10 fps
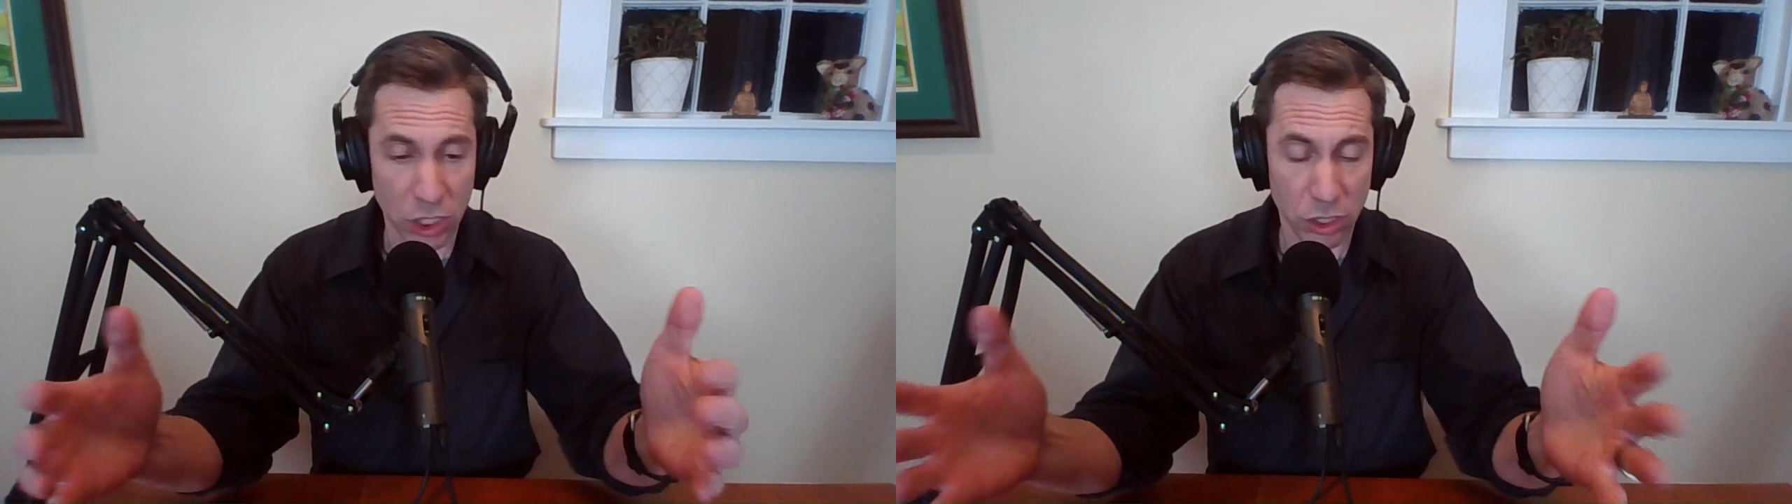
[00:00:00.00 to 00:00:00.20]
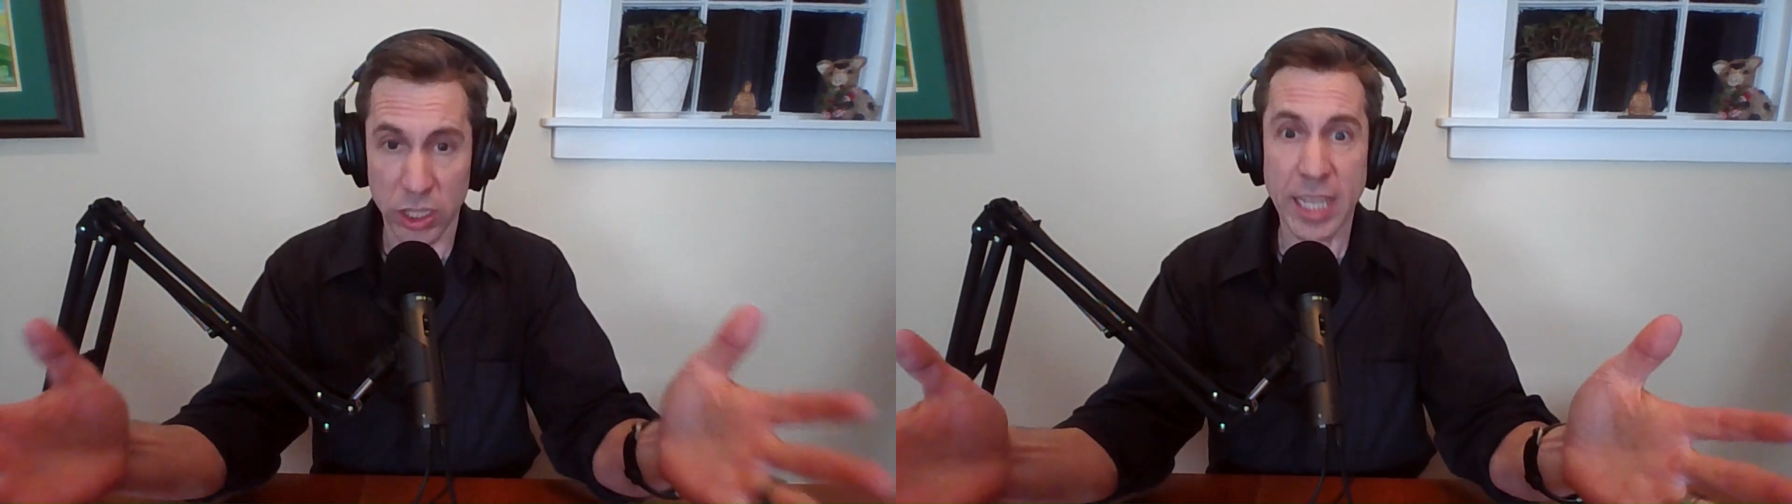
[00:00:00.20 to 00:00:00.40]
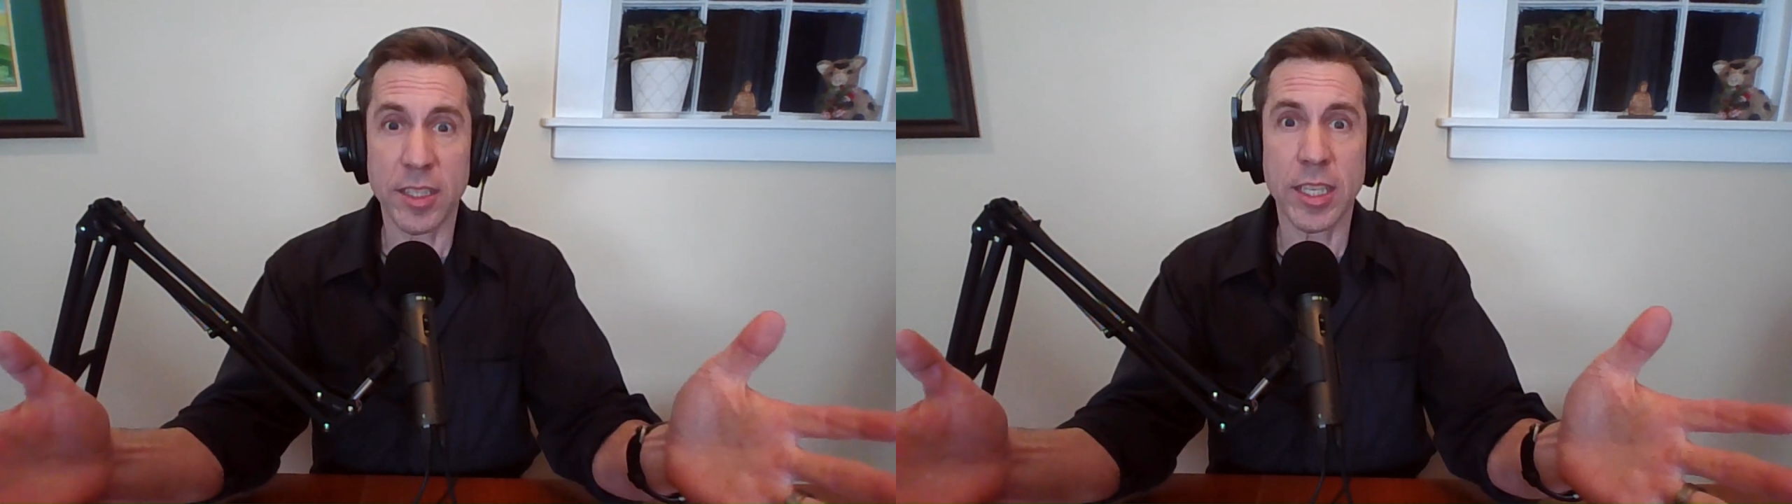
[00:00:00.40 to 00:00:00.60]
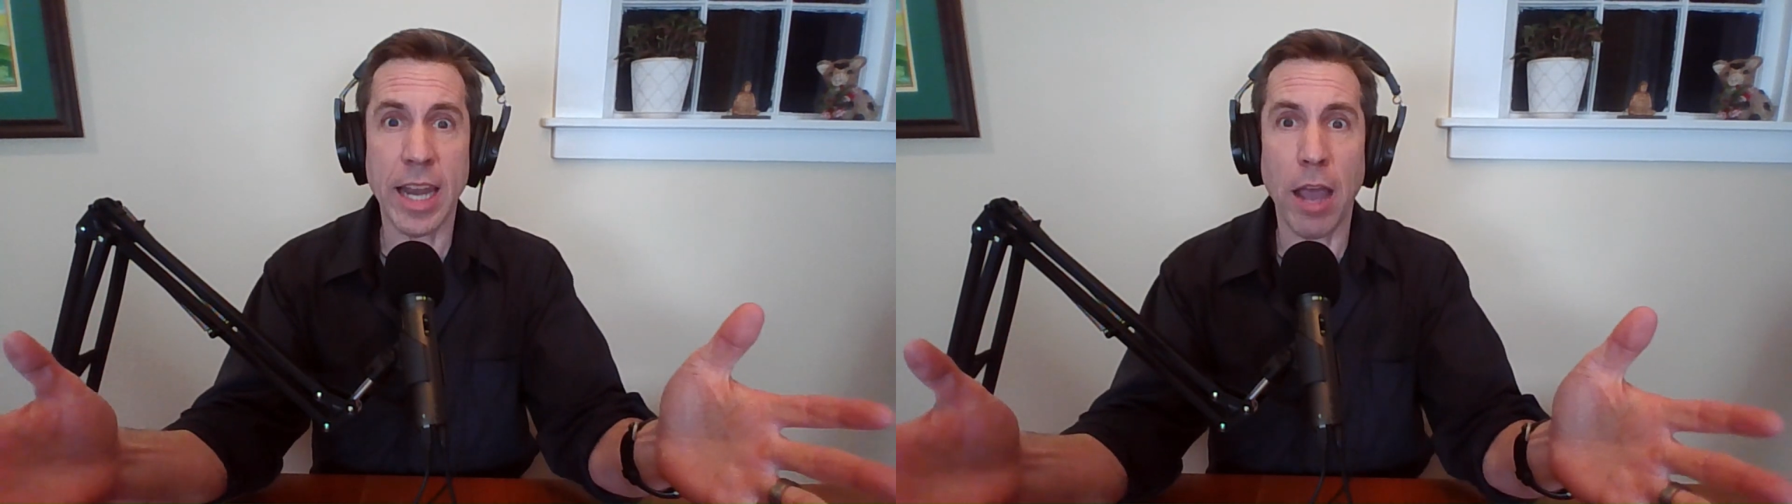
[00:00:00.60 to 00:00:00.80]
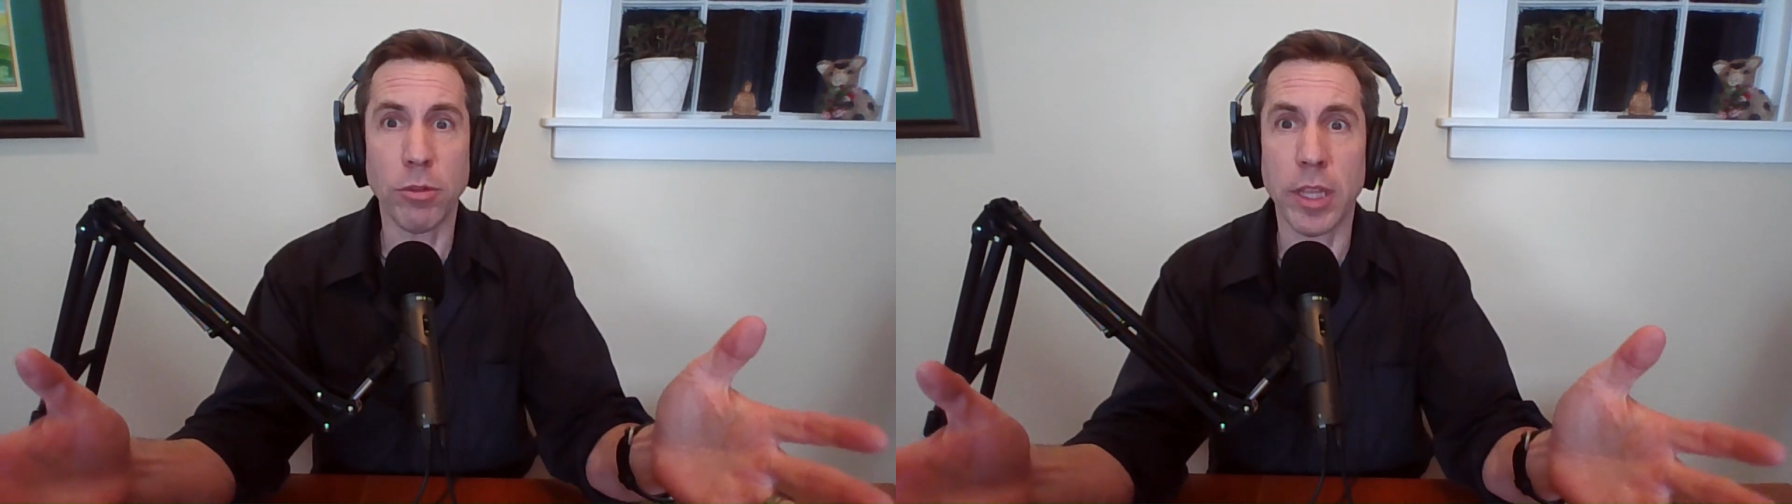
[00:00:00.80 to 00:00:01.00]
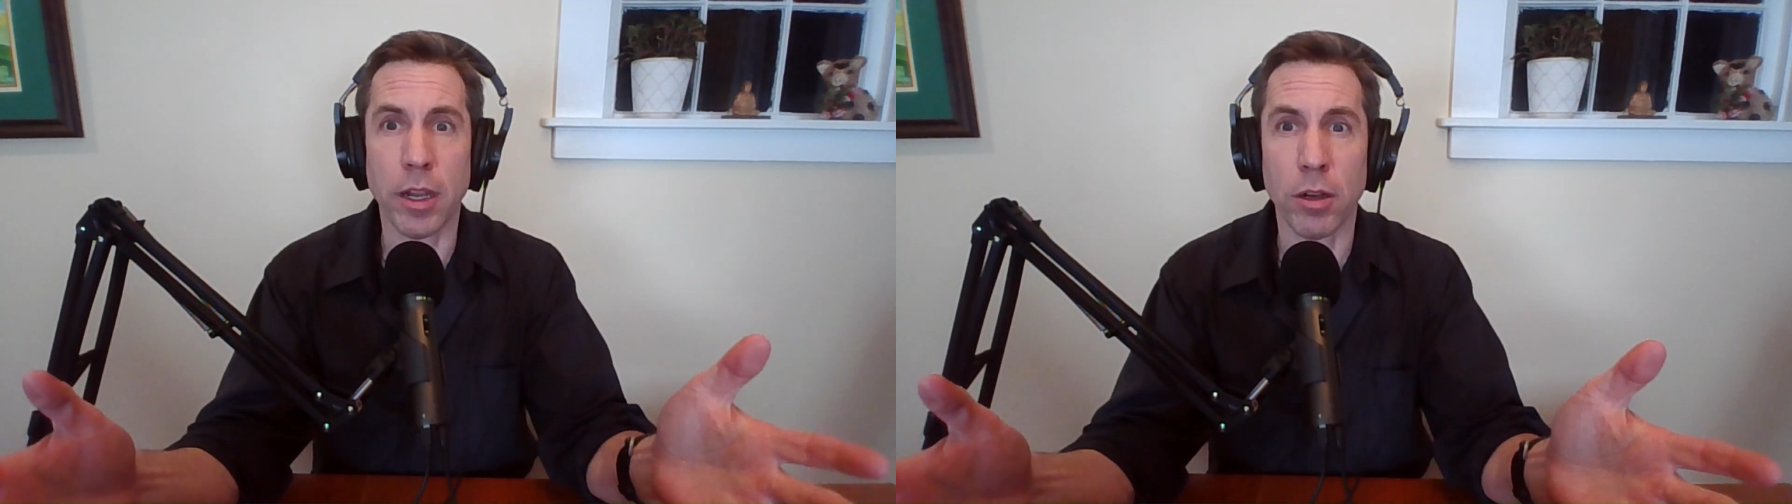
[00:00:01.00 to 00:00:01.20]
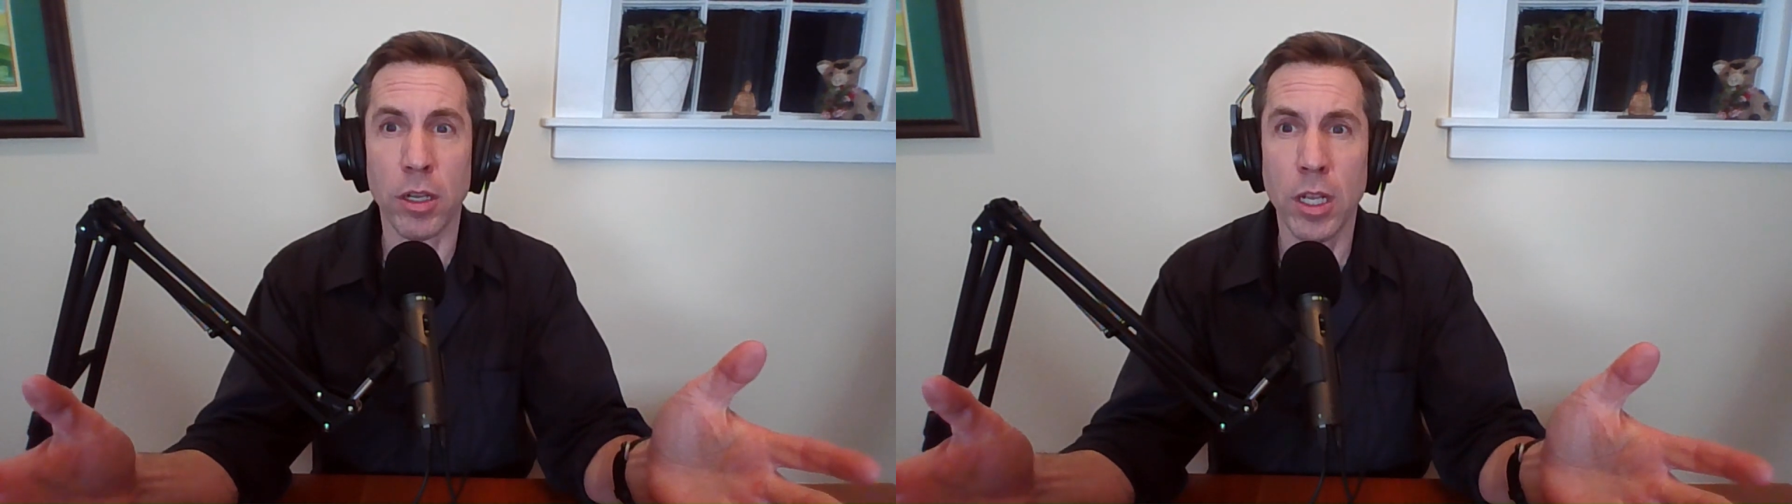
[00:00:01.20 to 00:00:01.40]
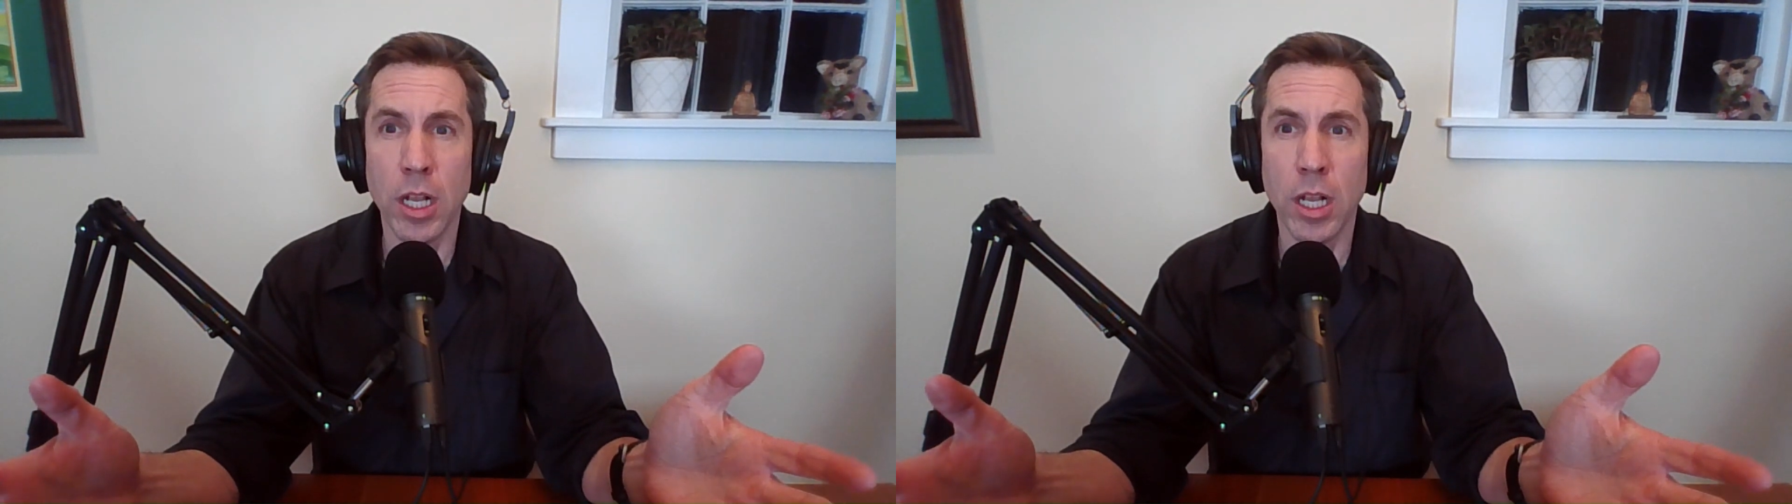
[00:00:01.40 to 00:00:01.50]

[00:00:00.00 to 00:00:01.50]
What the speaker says: Let's get out there.